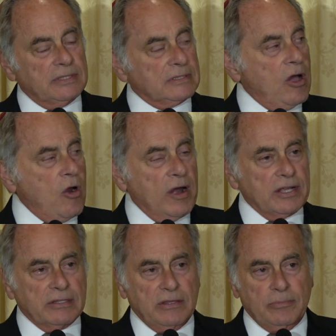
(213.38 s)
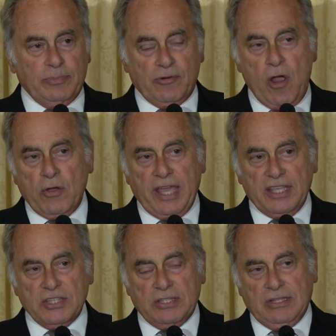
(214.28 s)
Ark, the
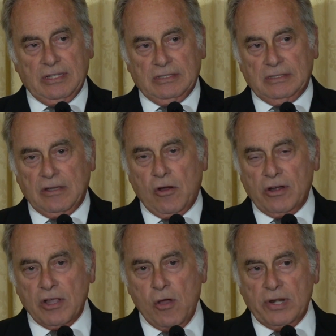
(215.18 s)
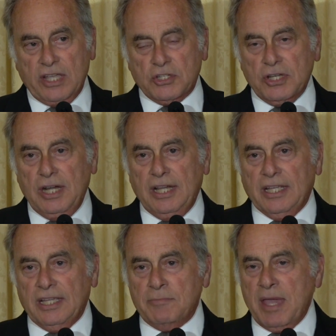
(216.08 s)
Paroches, the Oren Kodesh,
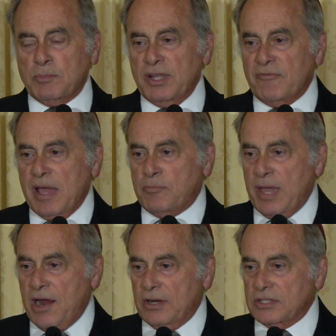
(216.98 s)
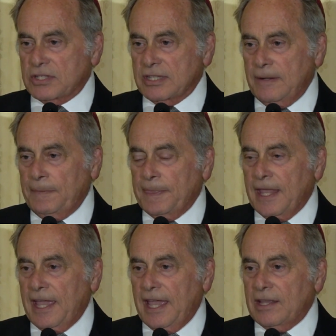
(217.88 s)
in memory of my parents.
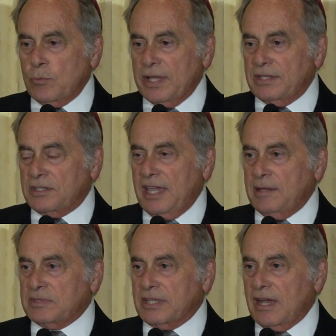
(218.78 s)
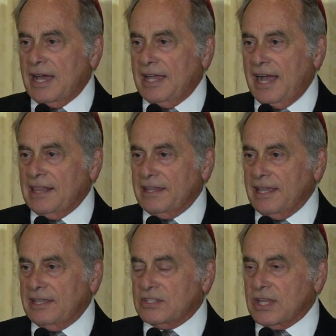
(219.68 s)
And when it came to the high
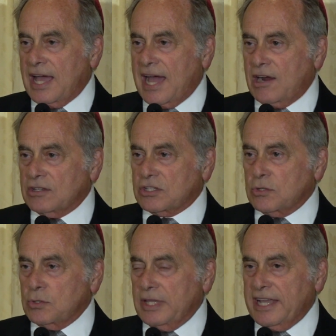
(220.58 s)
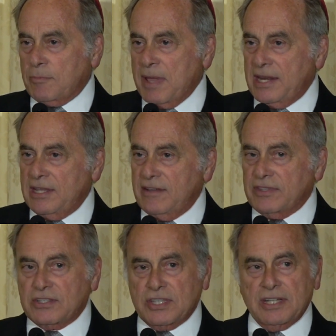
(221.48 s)
holidays, our shul, like many of
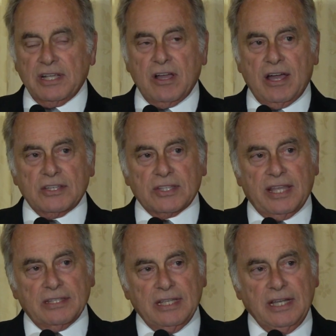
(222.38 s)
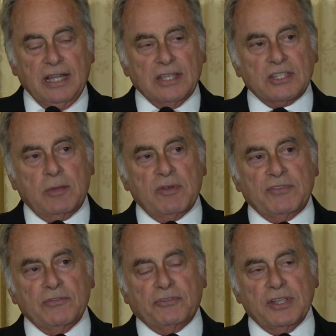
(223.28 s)
the synagogues that some of
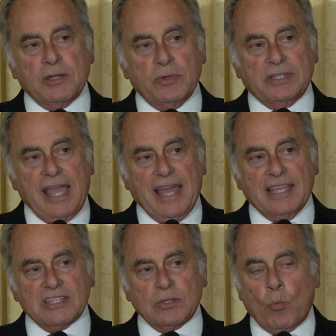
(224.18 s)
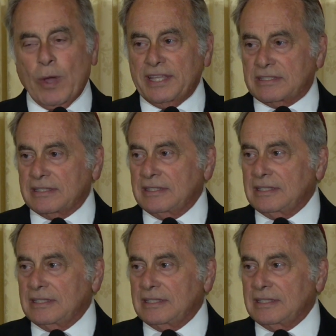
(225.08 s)
you frequent, has white